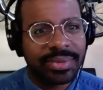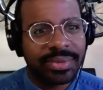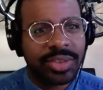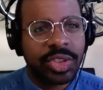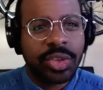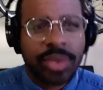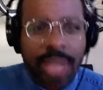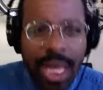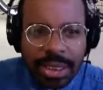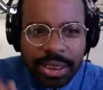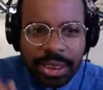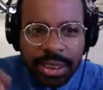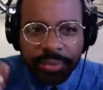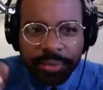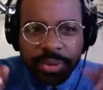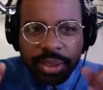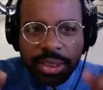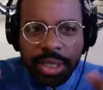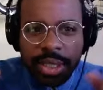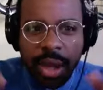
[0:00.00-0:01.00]
So that's
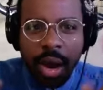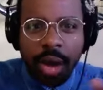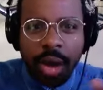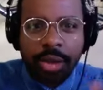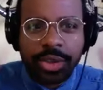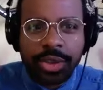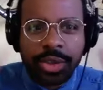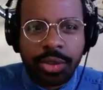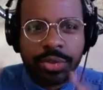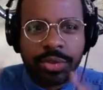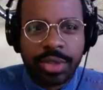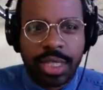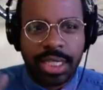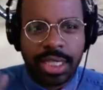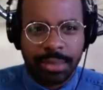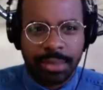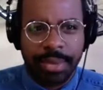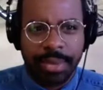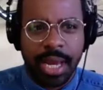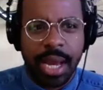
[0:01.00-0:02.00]
something to also
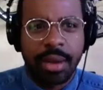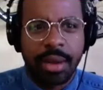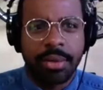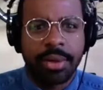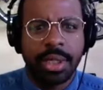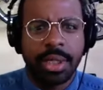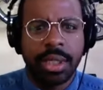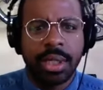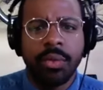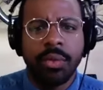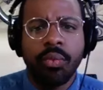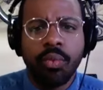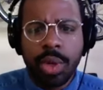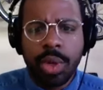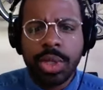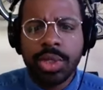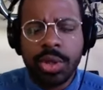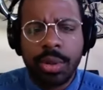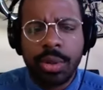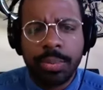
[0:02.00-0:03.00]
think about
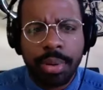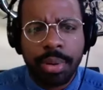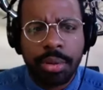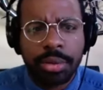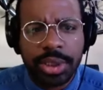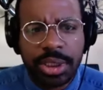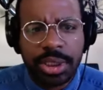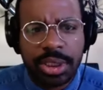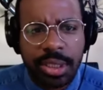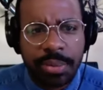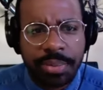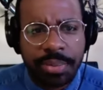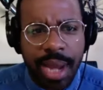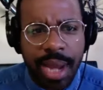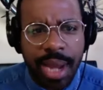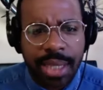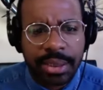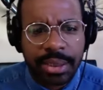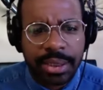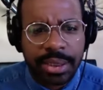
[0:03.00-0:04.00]
when you're approaching your
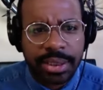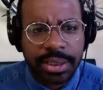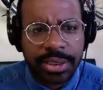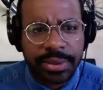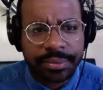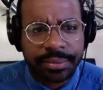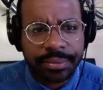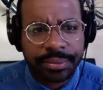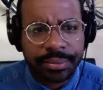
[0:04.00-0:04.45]
practice.